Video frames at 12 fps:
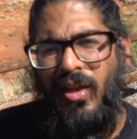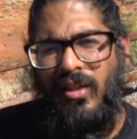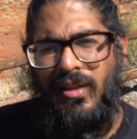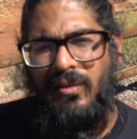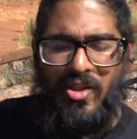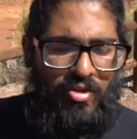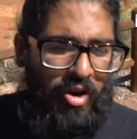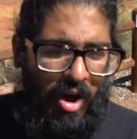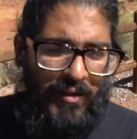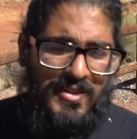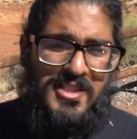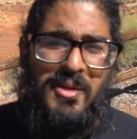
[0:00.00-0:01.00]
Valley. There are
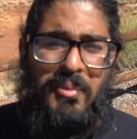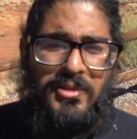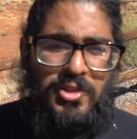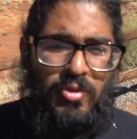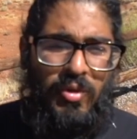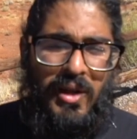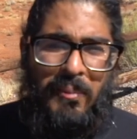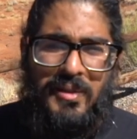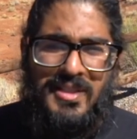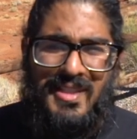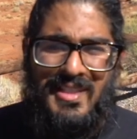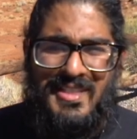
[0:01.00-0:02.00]
obviously a bunch of tour
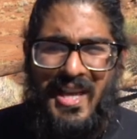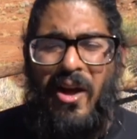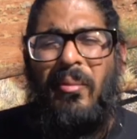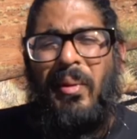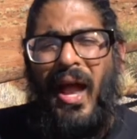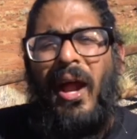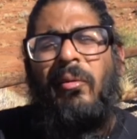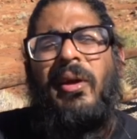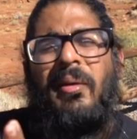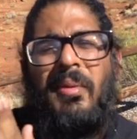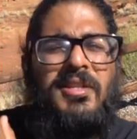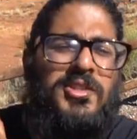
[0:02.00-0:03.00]
companies in this town, but I
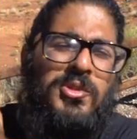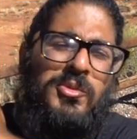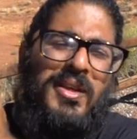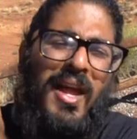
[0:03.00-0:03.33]
recommend to you